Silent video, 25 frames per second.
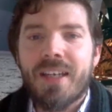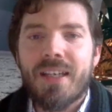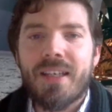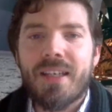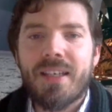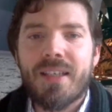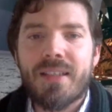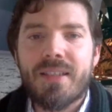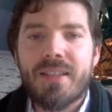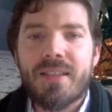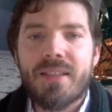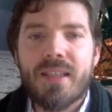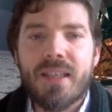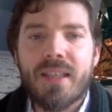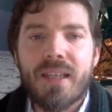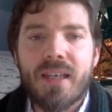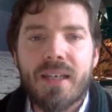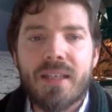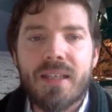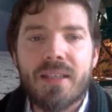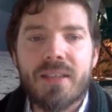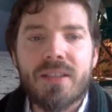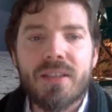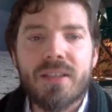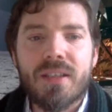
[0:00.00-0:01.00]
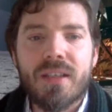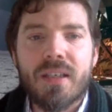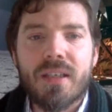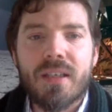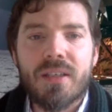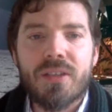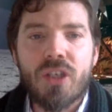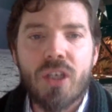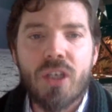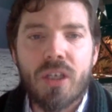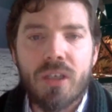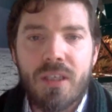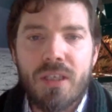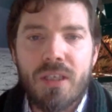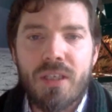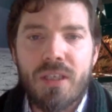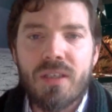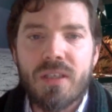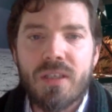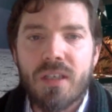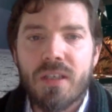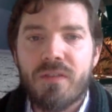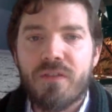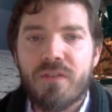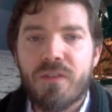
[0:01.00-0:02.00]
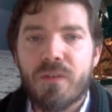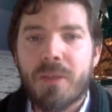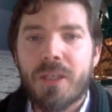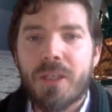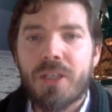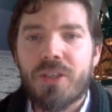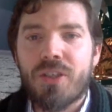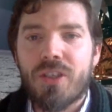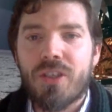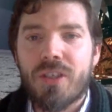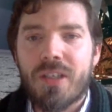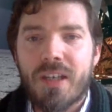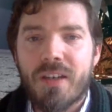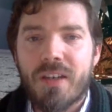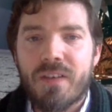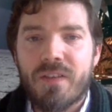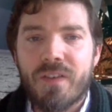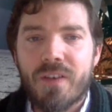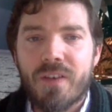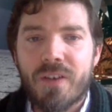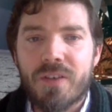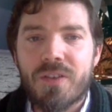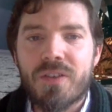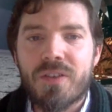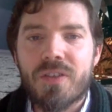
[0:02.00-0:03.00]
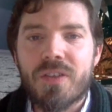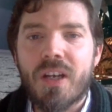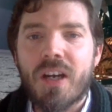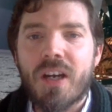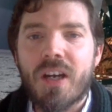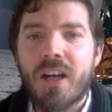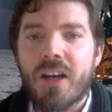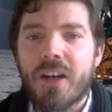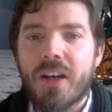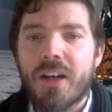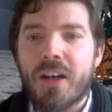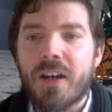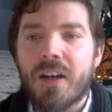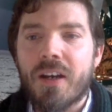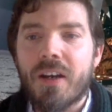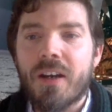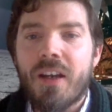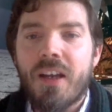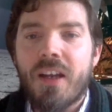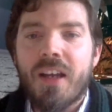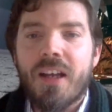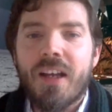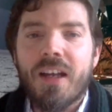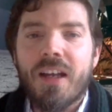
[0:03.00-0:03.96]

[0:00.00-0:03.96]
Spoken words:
is that Chinese information efforts are